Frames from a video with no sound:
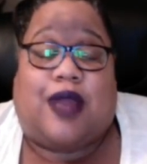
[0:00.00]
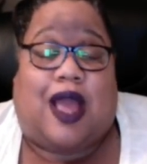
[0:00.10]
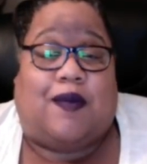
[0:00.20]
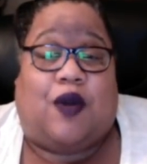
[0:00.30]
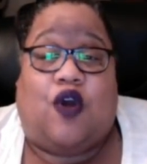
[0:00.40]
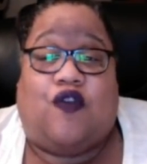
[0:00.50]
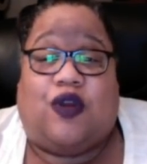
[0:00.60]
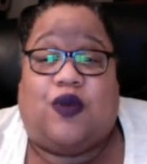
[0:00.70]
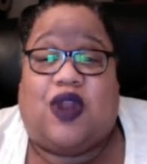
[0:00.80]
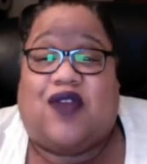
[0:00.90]
I'm
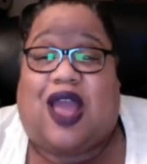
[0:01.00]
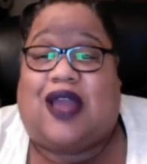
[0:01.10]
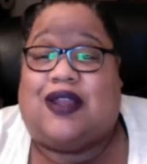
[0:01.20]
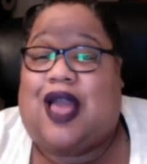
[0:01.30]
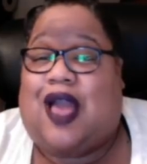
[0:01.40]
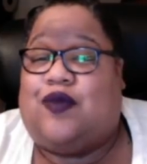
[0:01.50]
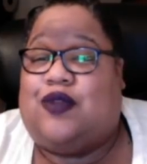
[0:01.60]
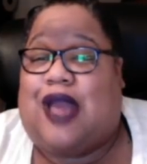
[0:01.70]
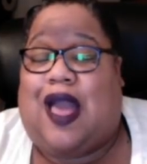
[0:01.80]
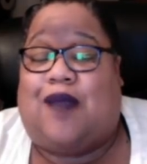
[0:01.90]
over it or whatever. I, I
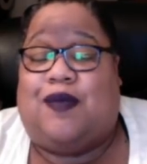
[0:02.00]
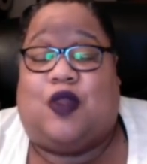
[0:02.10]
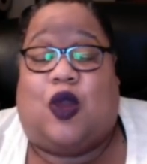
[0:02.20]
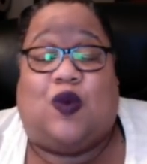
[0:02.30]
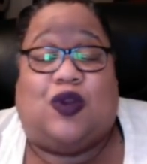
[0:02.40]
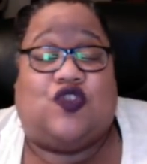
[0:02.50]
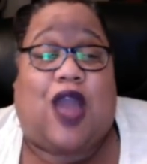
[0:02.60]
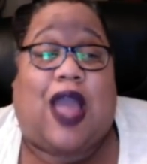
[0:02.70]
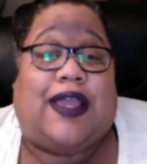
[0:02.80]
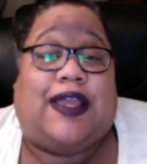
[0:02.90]
look, I've been the only one
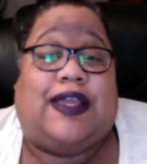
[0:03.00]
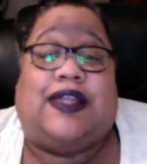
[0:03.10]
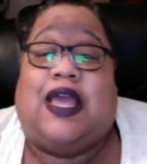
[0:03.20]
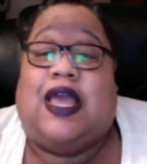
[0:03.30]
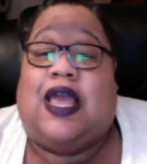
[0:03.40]
trying.